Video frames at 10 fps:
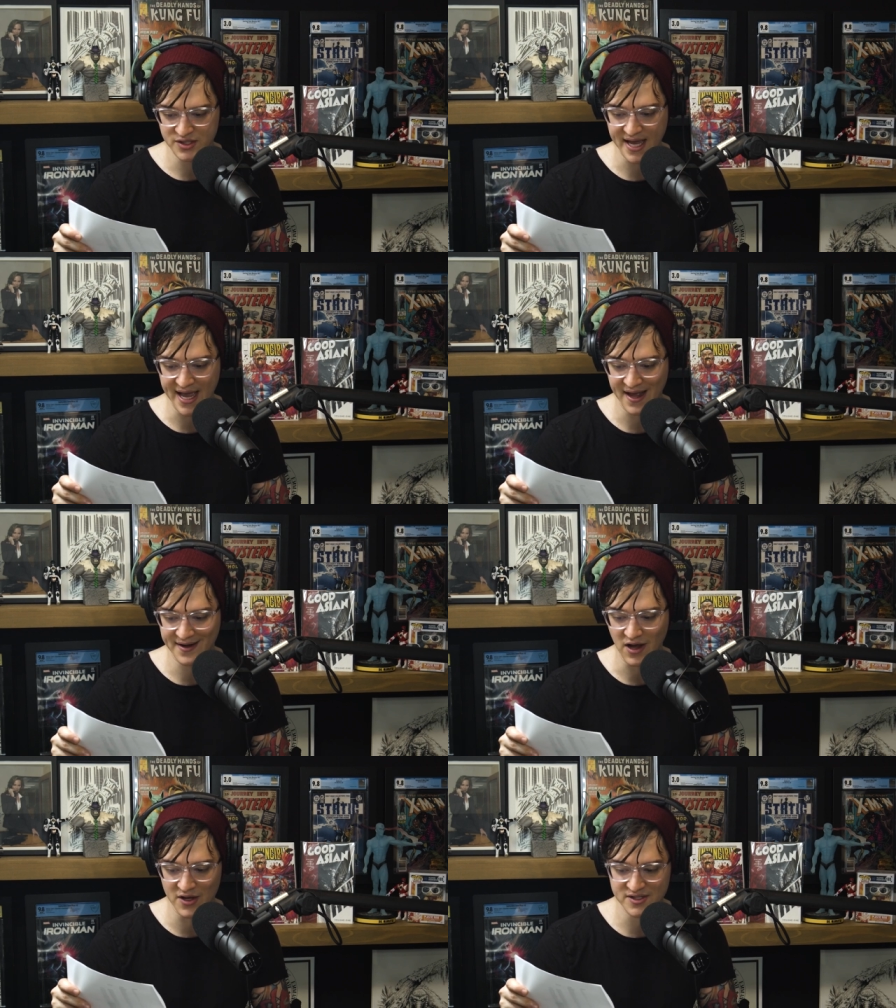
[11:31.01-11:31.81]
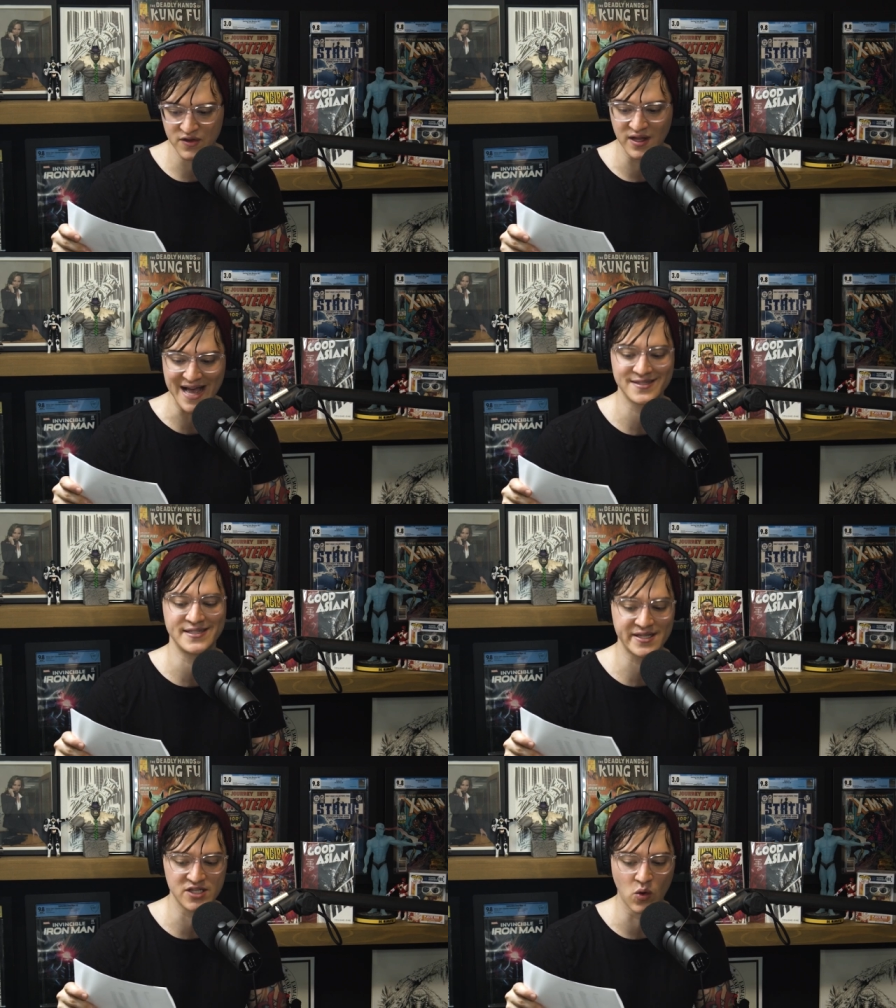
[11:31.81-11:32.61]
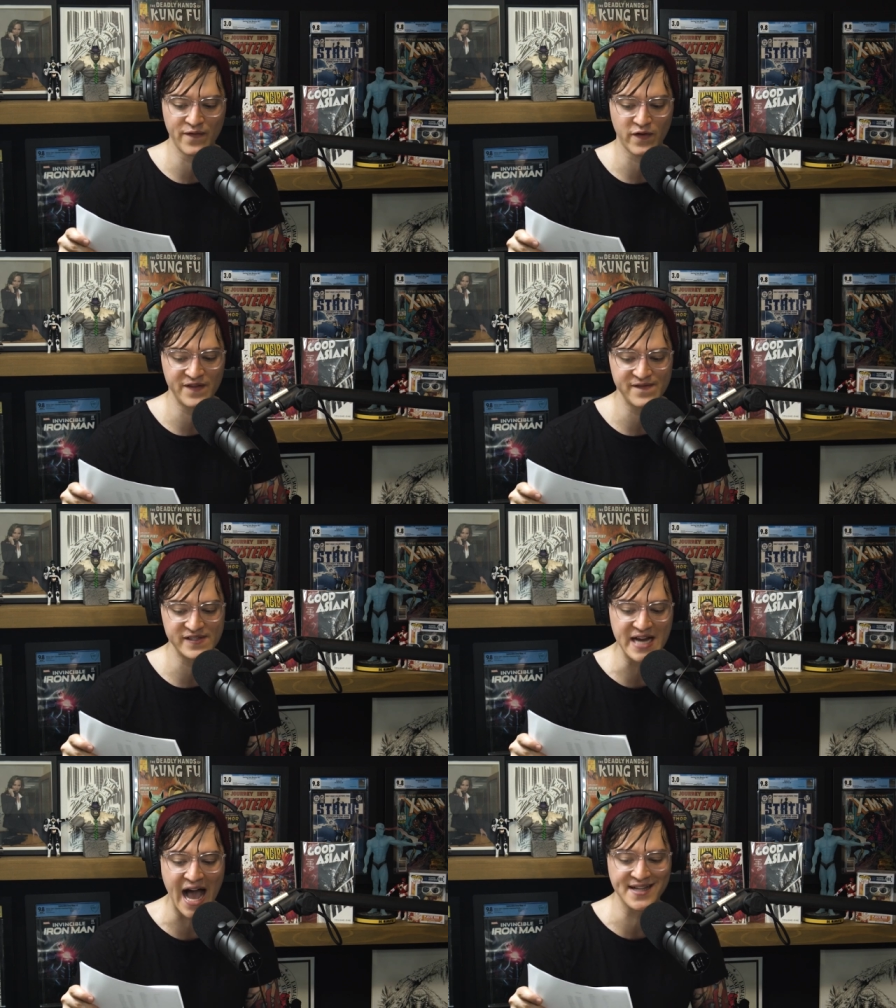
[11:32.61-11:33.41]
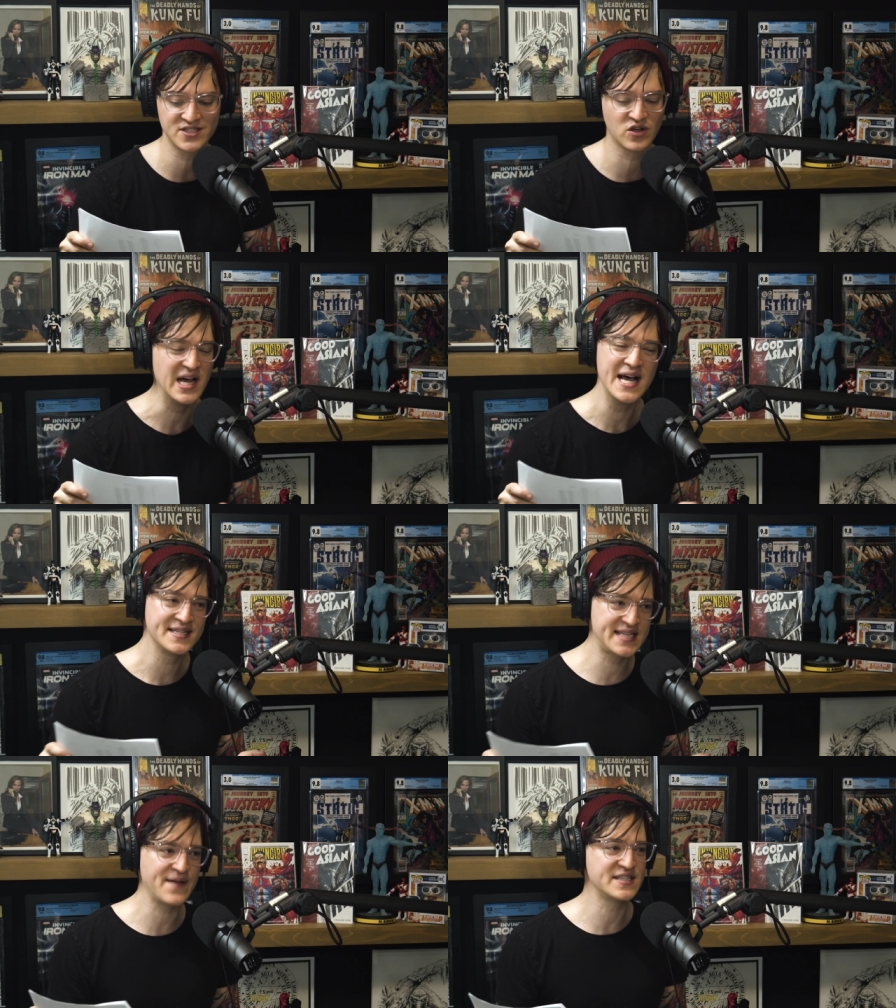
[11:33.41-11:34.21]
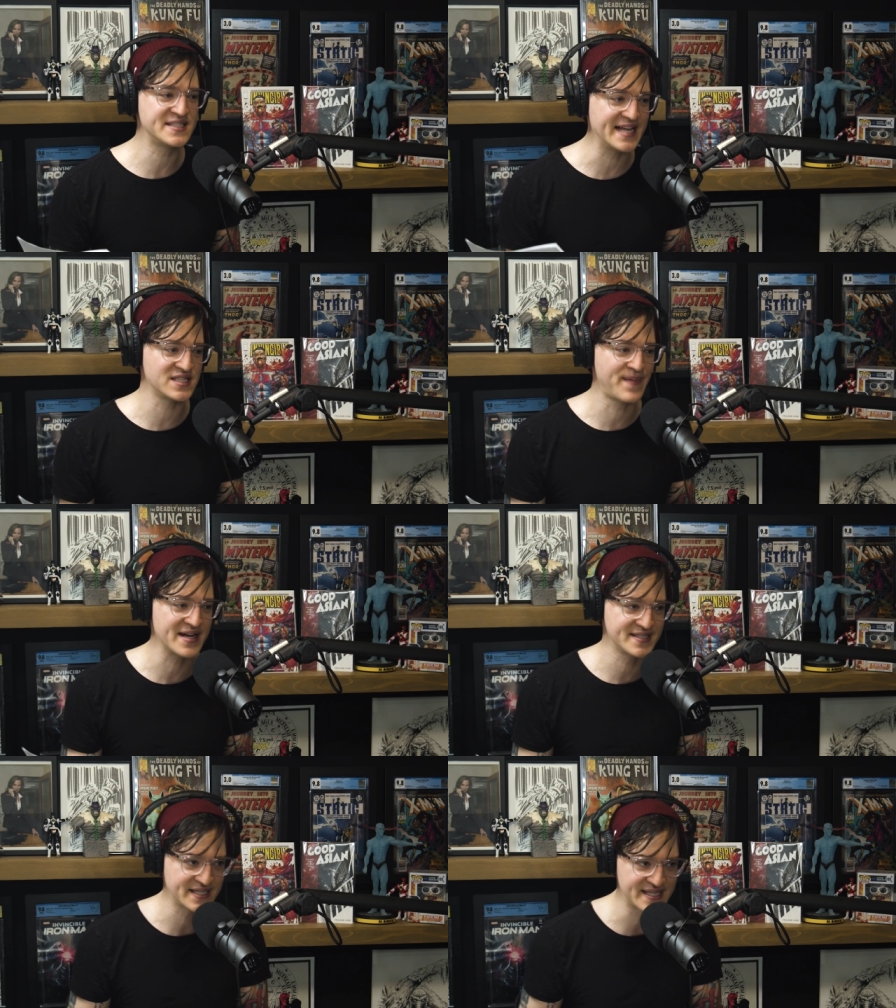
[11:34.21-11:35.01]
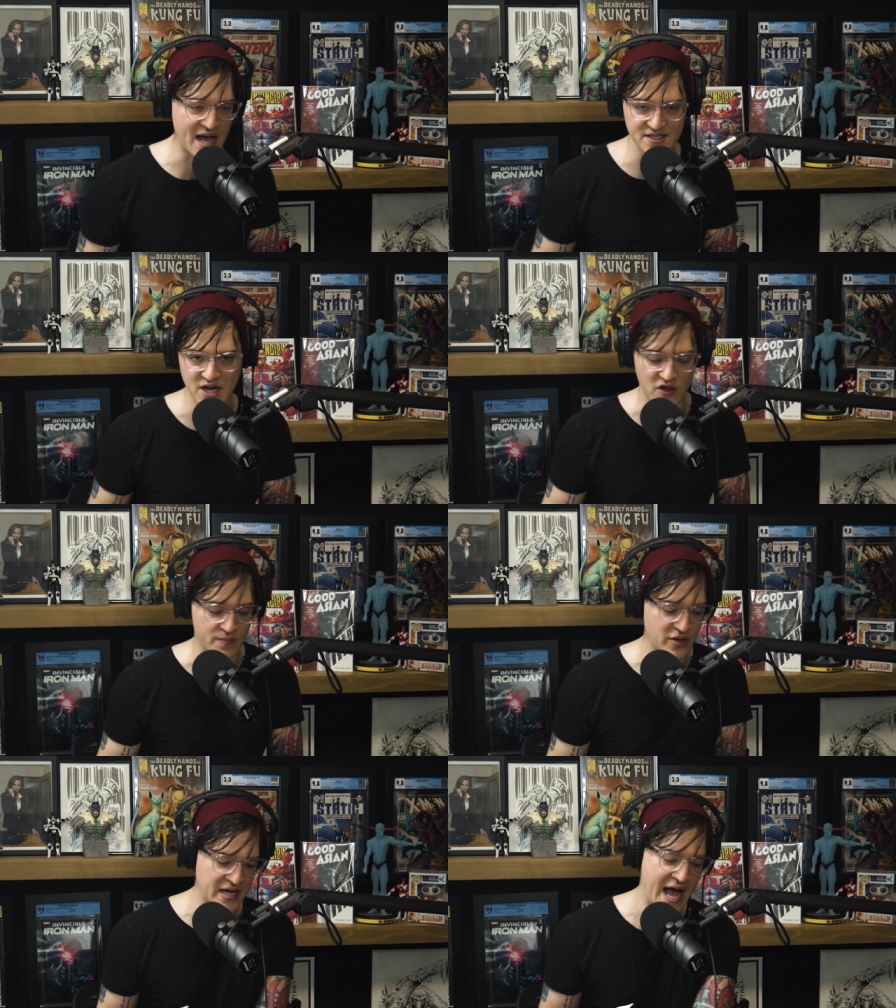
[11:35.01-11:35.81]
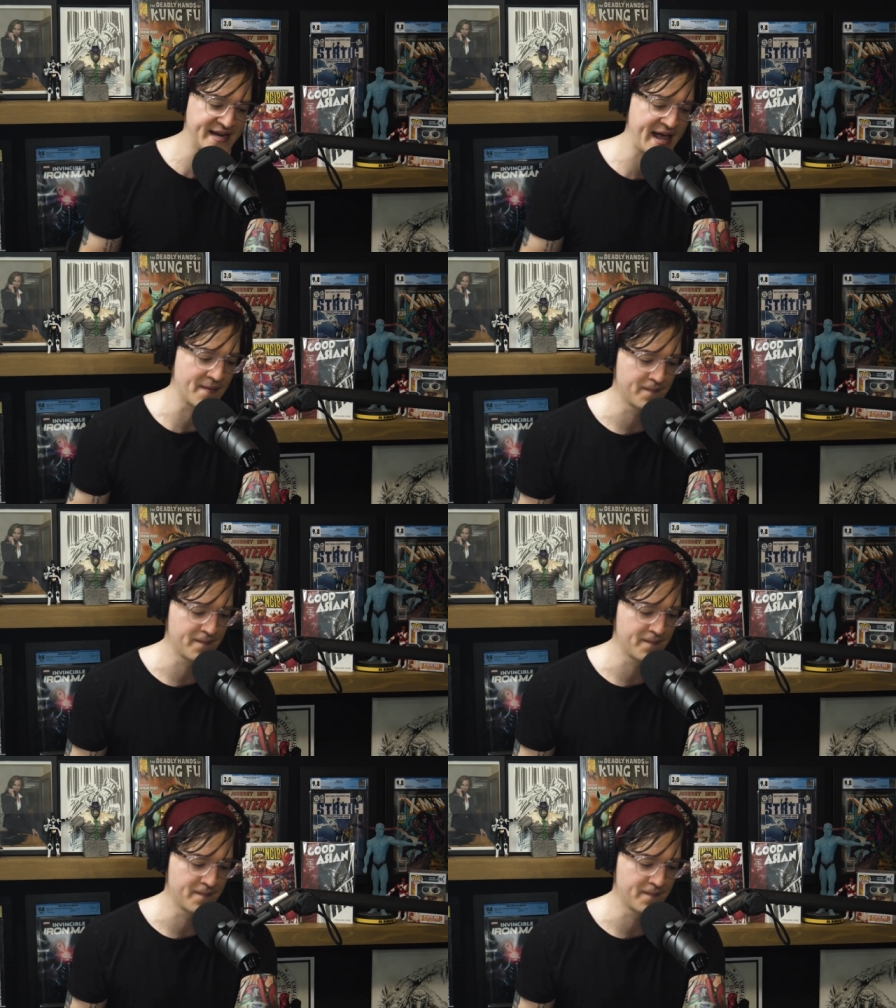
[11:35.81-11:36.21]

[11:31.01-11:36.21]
And also the last 6.0 went for 59 So safe to say it's about a $6,000 book. Hot damn.